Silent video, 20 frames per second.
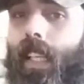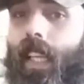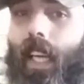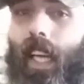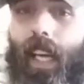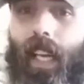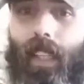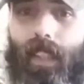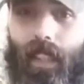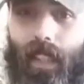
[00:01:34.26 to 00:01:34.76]

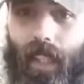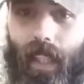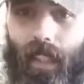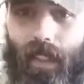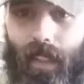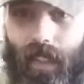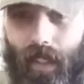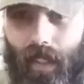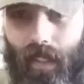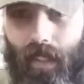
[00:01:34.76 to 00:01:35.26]
and you
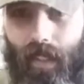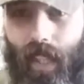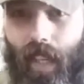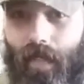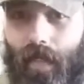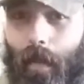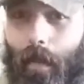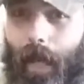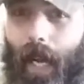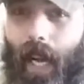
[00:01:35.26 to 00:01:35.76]
get your
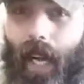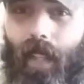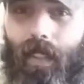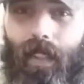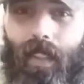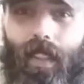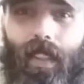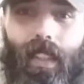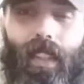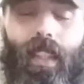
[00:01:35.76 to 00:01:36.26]
duffel
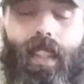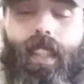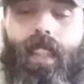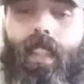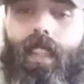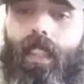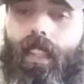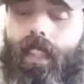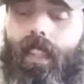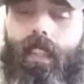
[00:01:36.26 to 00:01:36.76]
pouch.
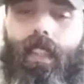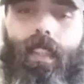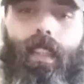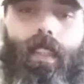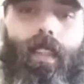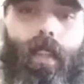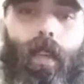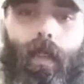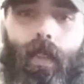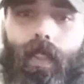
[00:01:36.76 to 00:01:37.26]
Oh,
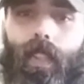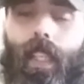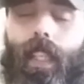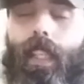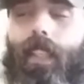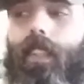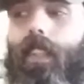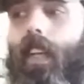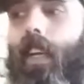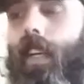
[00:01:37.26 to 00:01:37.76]
those
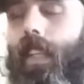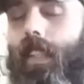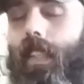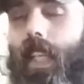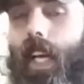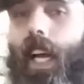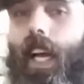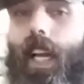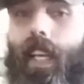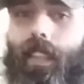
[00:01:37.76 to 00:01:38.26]
things are
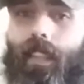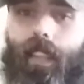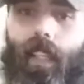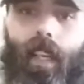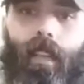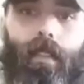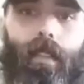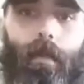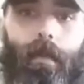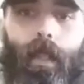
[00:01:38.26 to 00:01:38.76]
not as
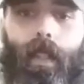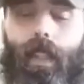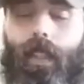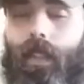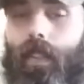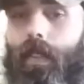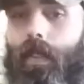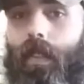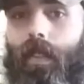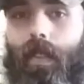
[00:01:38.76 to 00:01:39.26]
comfortable
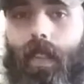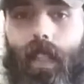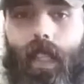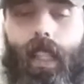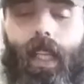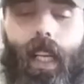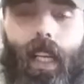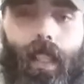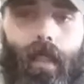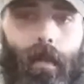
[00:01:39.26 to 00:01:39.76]
as you would really
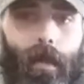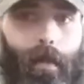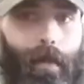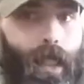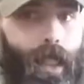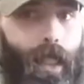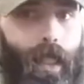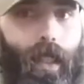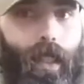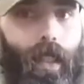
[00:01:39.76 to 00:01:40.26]
like them to
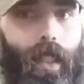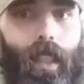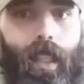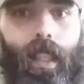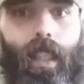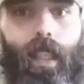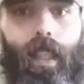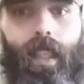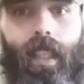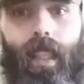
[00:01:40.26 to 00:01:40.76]
be.
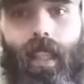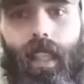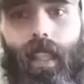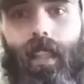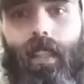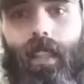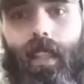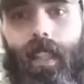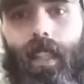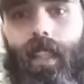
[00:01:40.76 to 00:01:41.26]

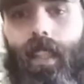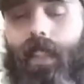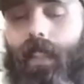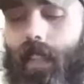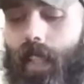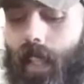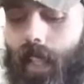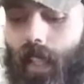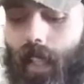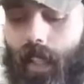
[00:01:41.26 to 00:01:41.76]
This is,
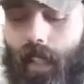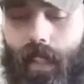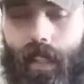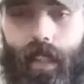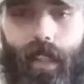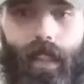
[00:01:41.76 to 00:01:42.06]
sorry